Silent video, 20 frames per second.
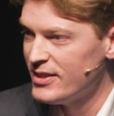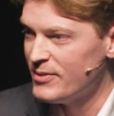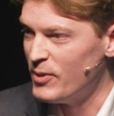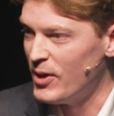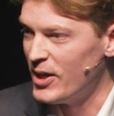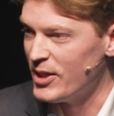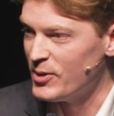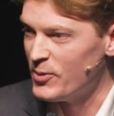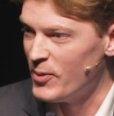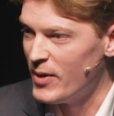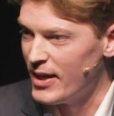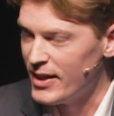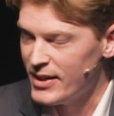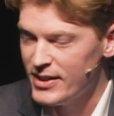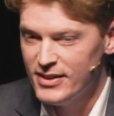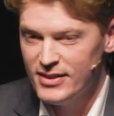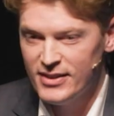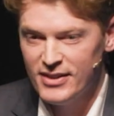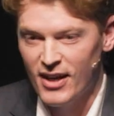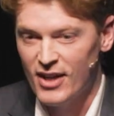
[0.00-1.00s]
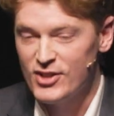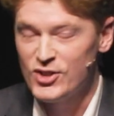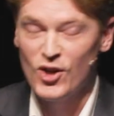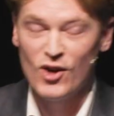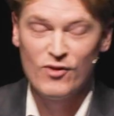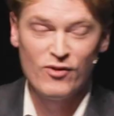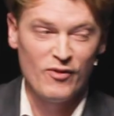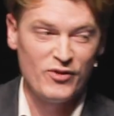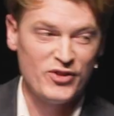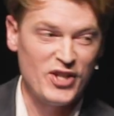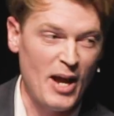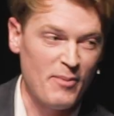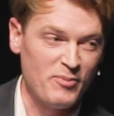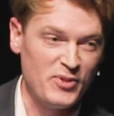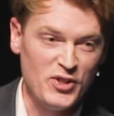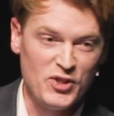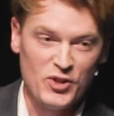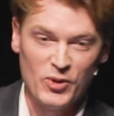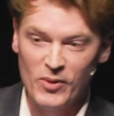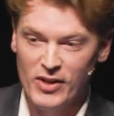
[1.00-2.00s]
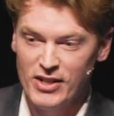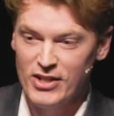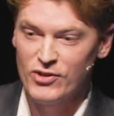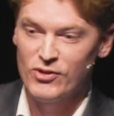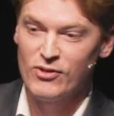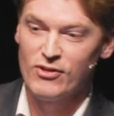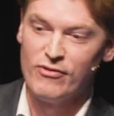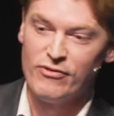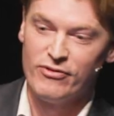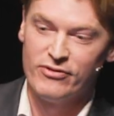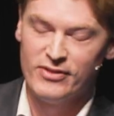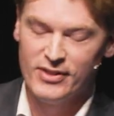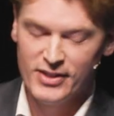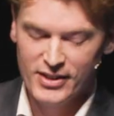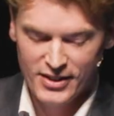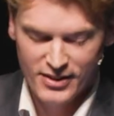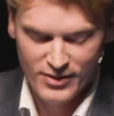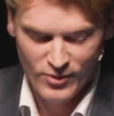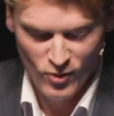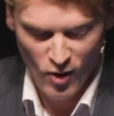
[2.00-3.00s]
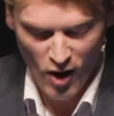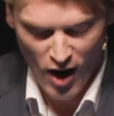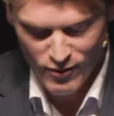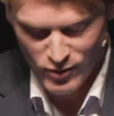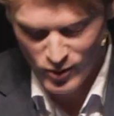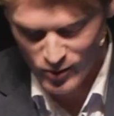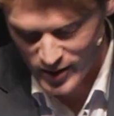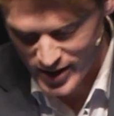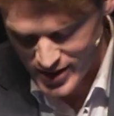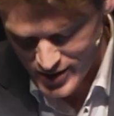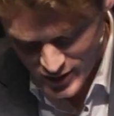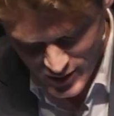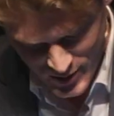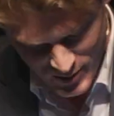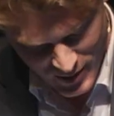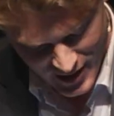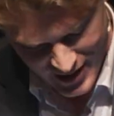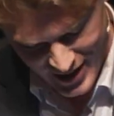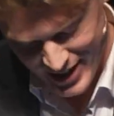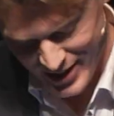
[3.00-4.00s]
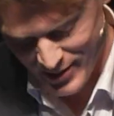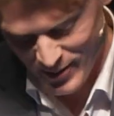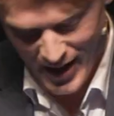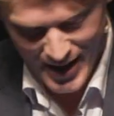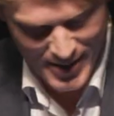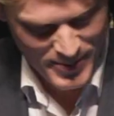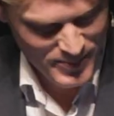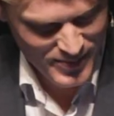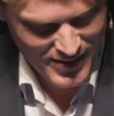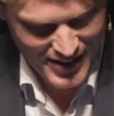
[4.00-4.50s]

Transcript: by the way, I don't know if I've tapped into any sort of rivalries, but anyway.